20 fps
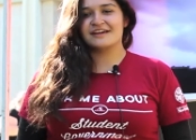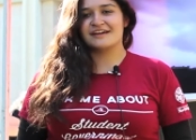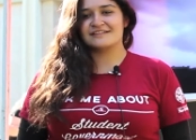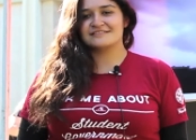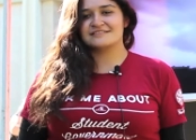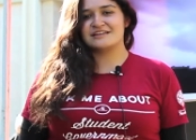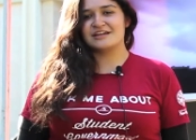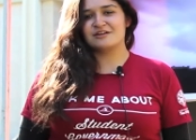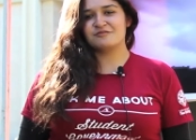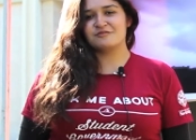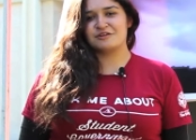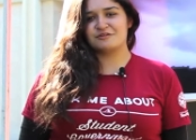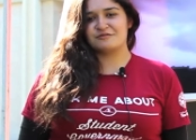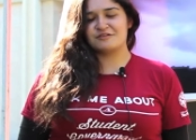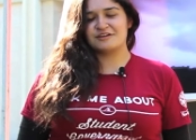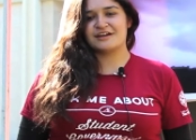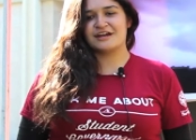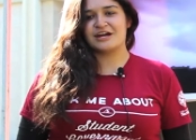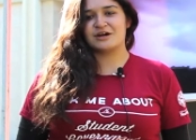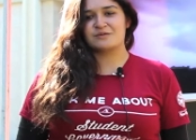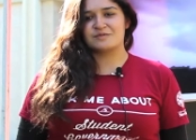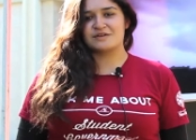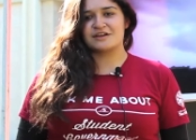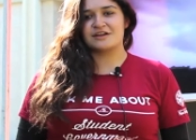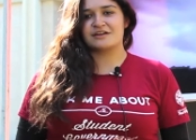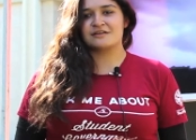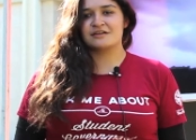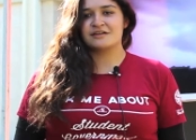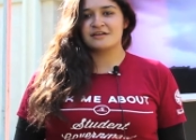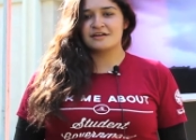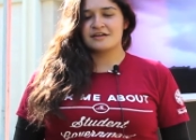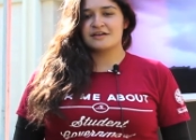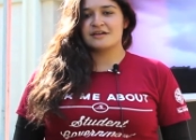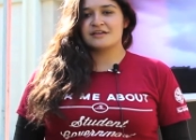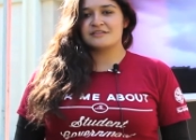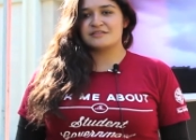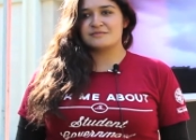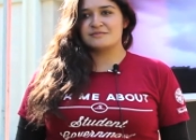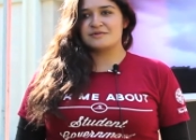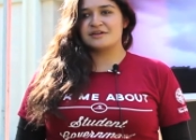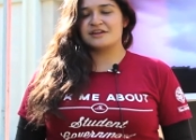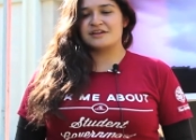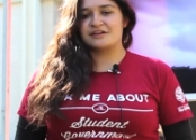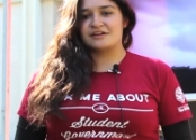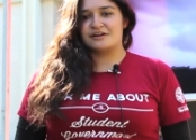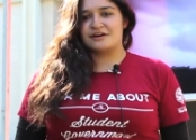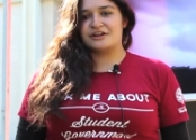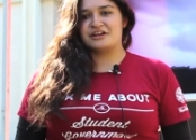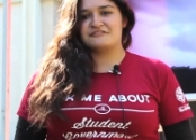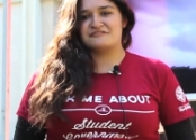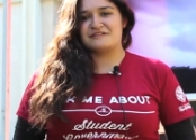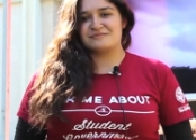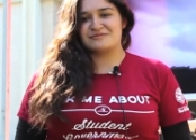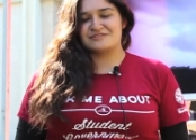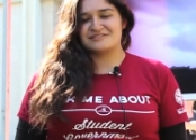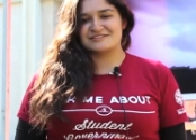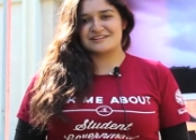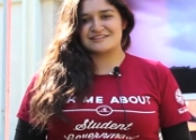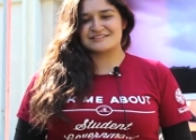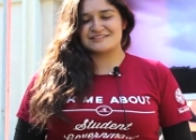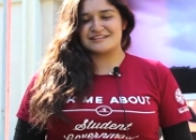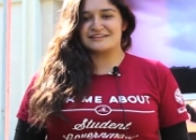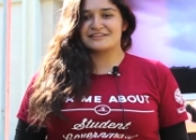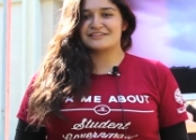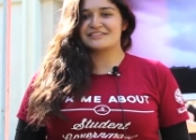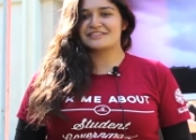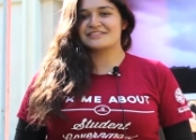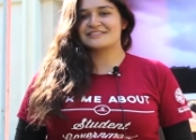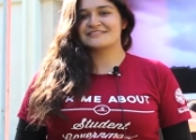and today we are recapping the meeting on November 16th.